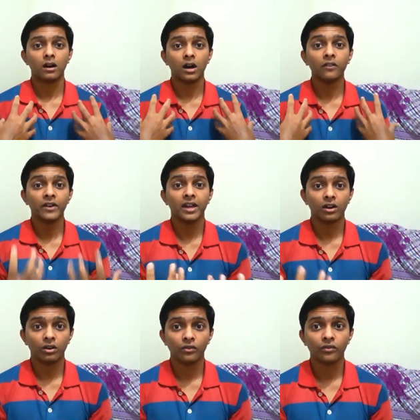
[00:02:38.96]
aware
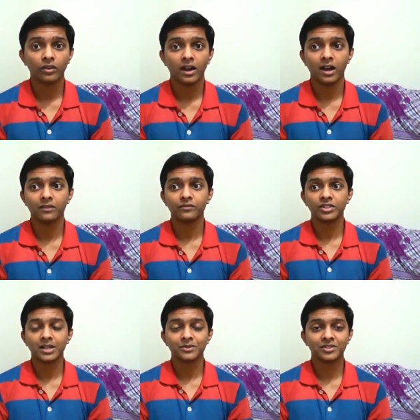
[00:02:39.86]
of and
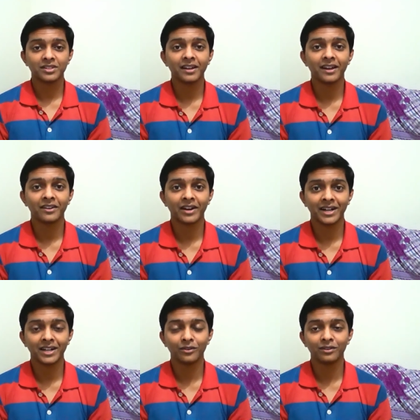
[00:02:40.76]
which i'm still
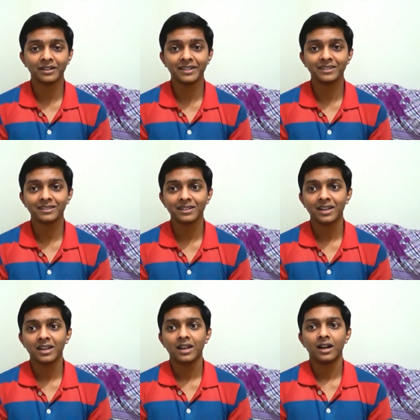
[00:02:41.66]
right now learning
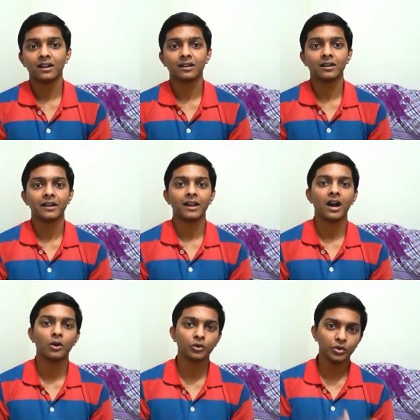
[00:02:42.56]
uh, and
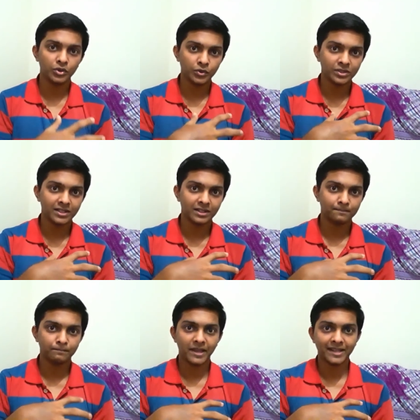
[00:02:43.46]
how to use the
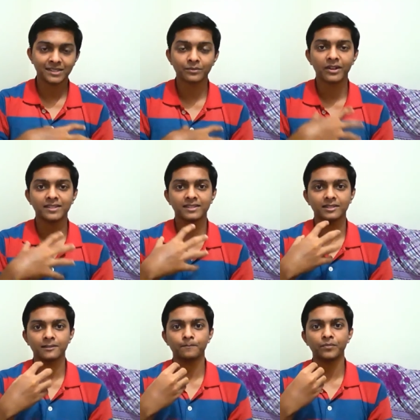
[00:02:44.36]
express
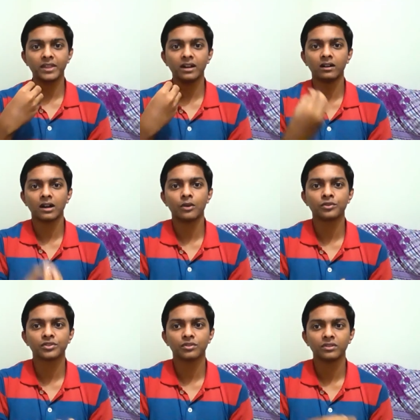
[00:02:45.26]
uh,
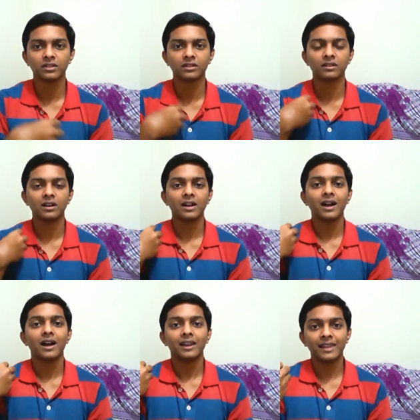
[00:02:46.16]
routes on the
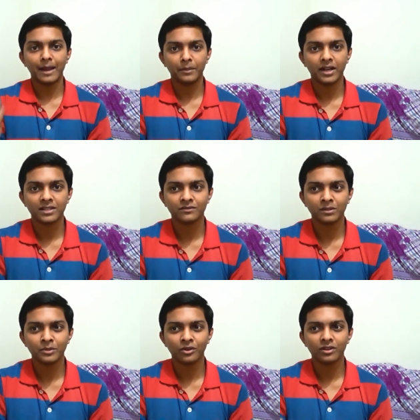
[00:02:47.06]
lambda as well
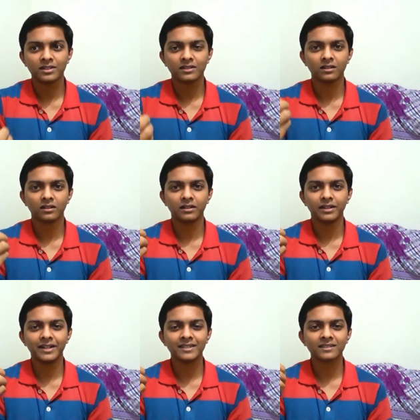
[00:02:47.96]
because uh,
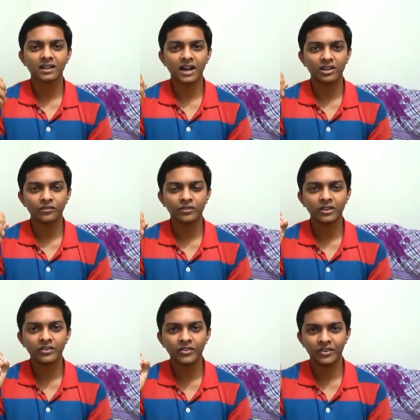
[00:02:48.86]
it is kind of
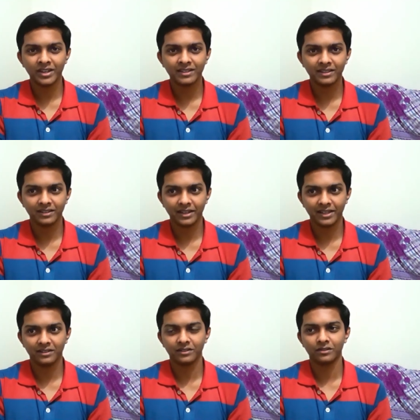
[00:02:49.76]
a tricky thing
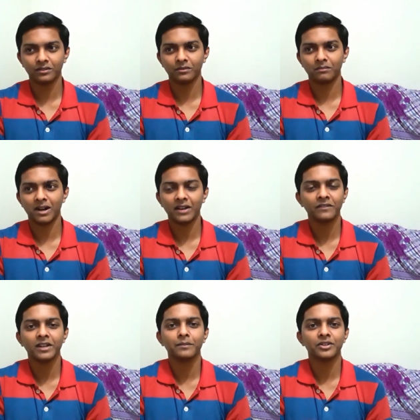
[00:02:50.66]
like uh, i have
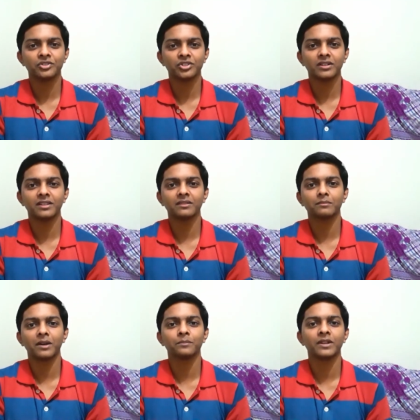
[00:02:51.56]
really mentioned in
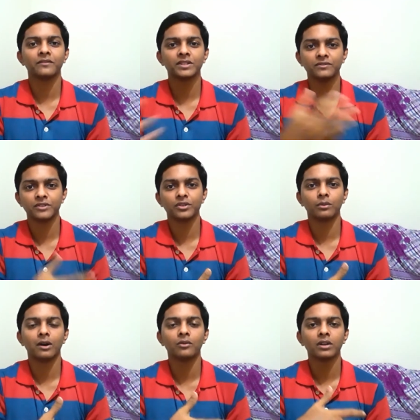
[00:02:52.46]
my previous video
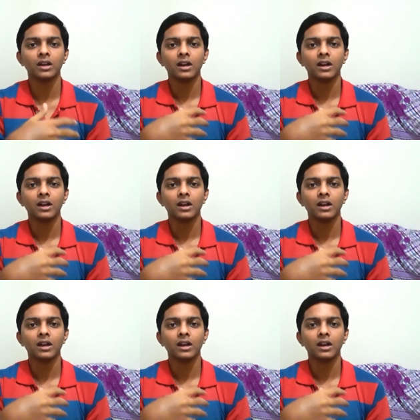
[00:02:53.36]
about